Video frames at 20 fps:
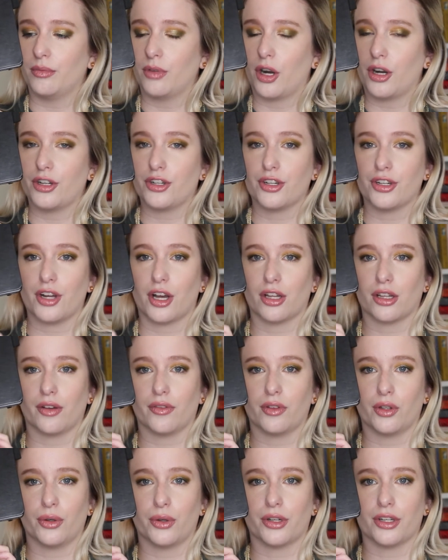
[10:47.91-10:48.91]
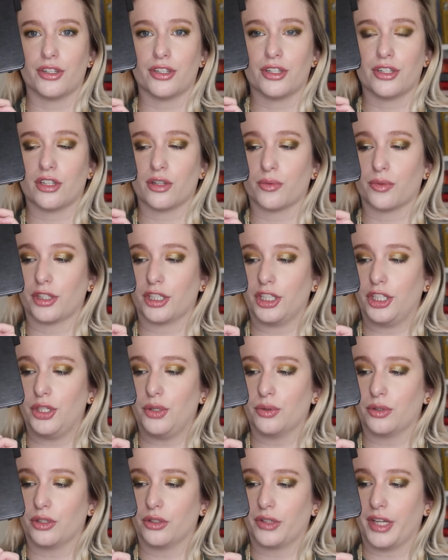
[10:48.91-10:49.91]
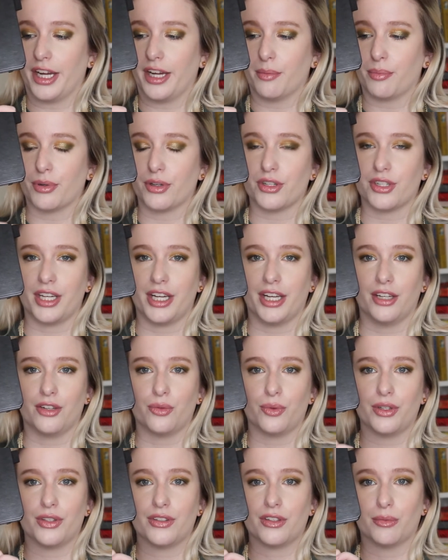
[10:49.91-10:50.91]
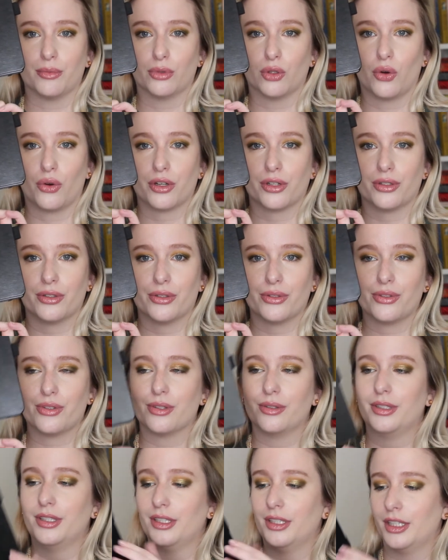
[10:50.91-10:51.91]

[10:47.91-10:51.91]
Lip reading: Archer and Olive logo. It's just a really cute little ampersand with some laurels.